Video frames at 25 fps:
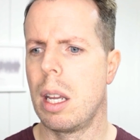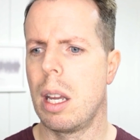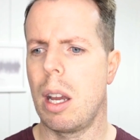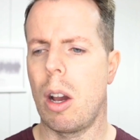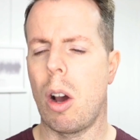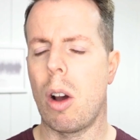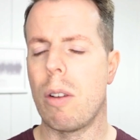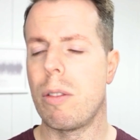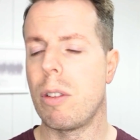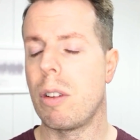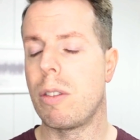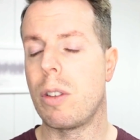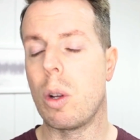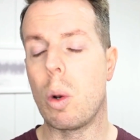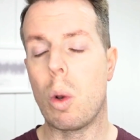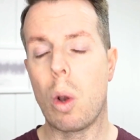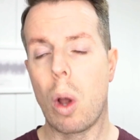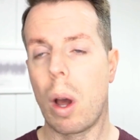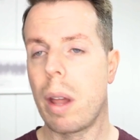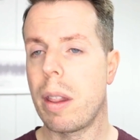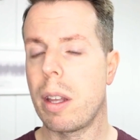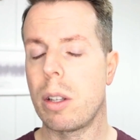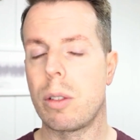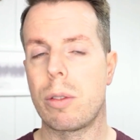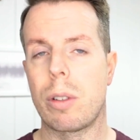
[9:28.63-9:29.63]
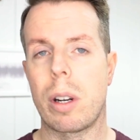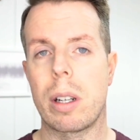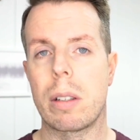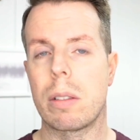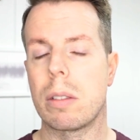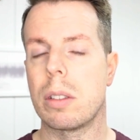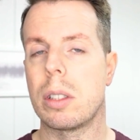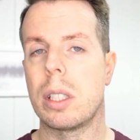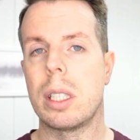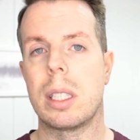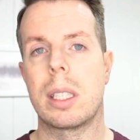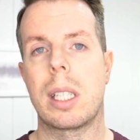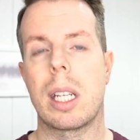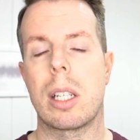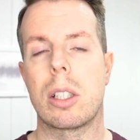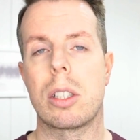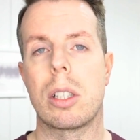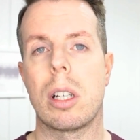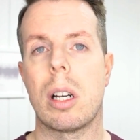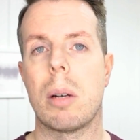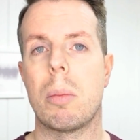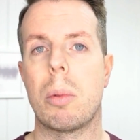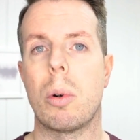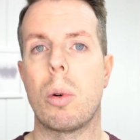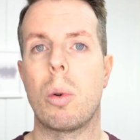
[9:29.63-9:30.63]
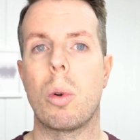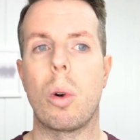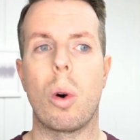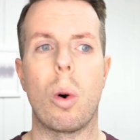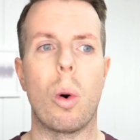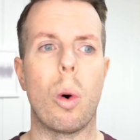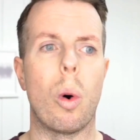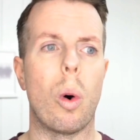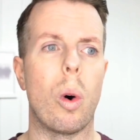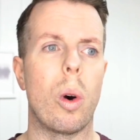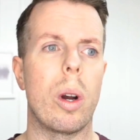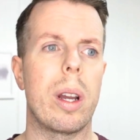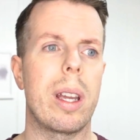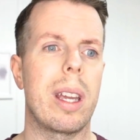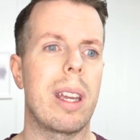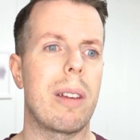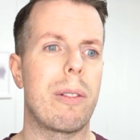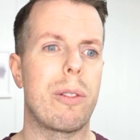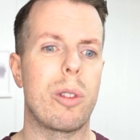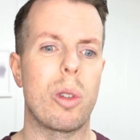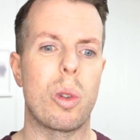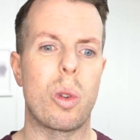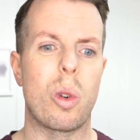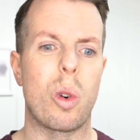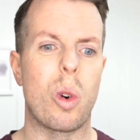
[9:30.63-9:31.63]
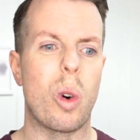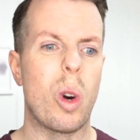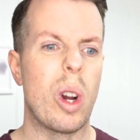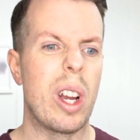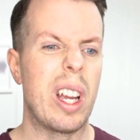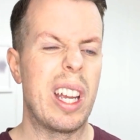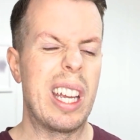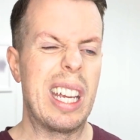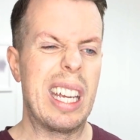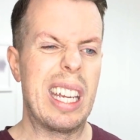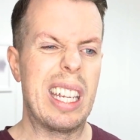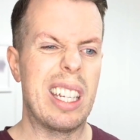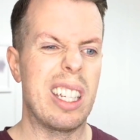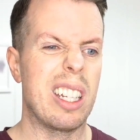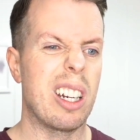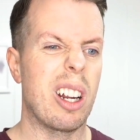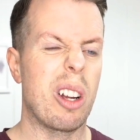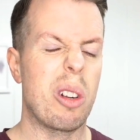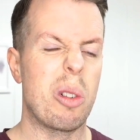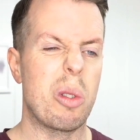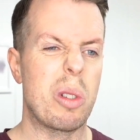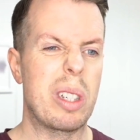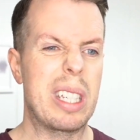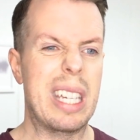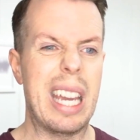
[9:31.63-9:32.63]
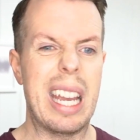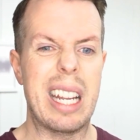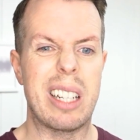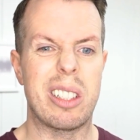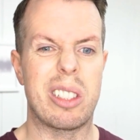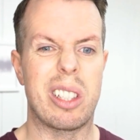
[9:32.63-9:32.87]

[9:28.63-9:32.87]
either if you like those fragrances, get a sample, or if you're, you know, getting